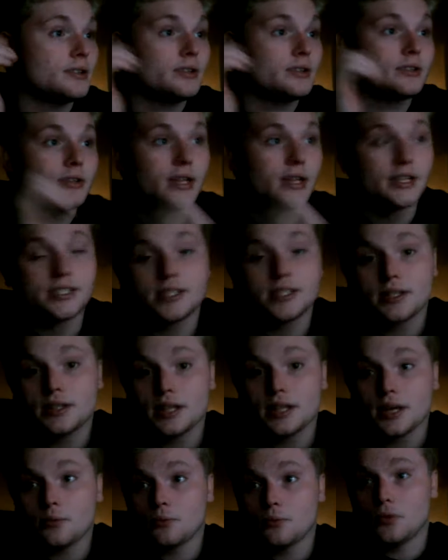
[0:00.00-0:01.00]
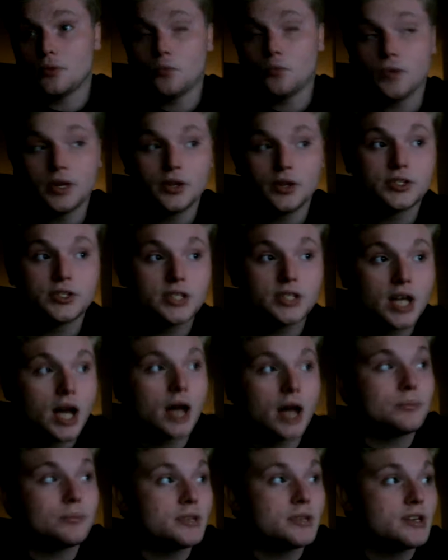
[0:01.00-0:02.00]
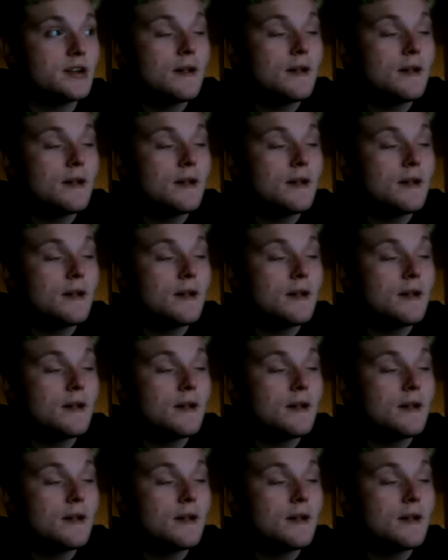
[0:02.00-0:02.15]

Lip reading: last when we stopped.